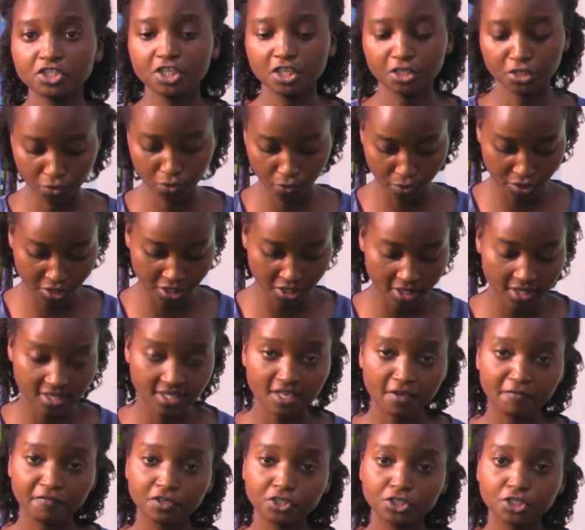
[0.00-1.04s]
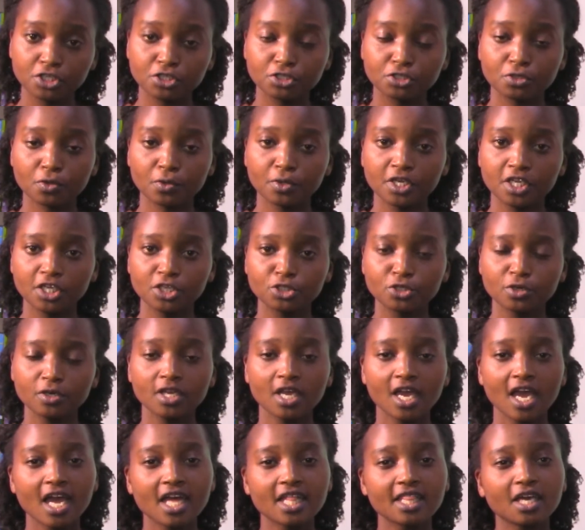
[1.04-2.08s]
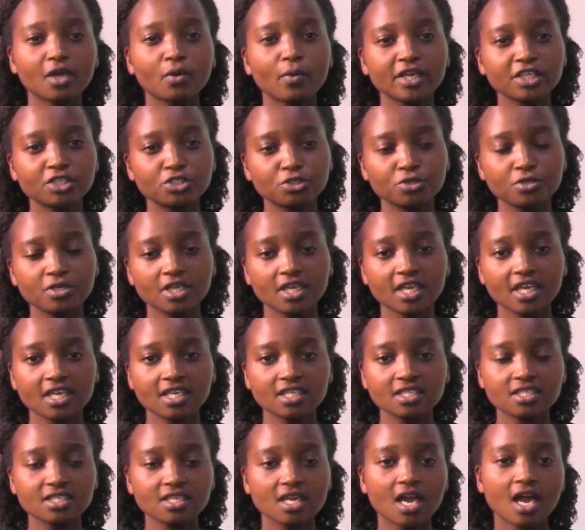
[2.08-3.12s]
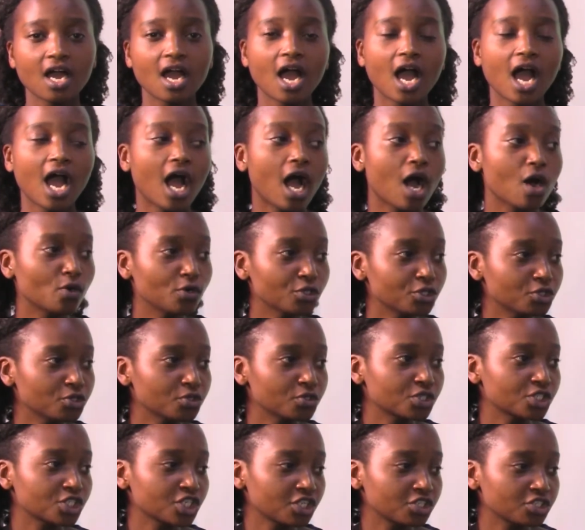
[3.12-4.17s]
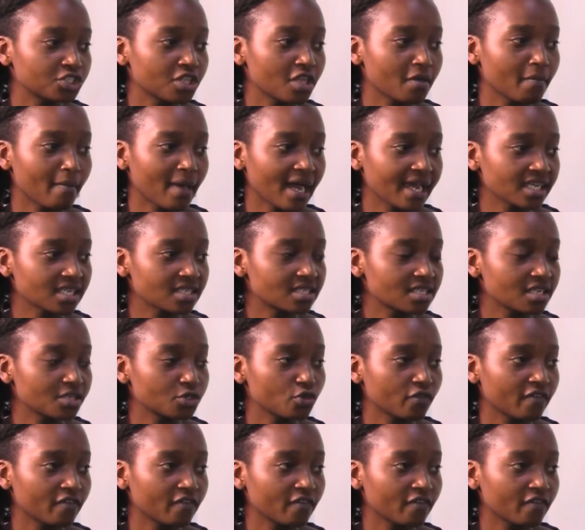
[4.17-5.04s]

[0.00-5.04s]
condition, the question is, how do you change the mindset of a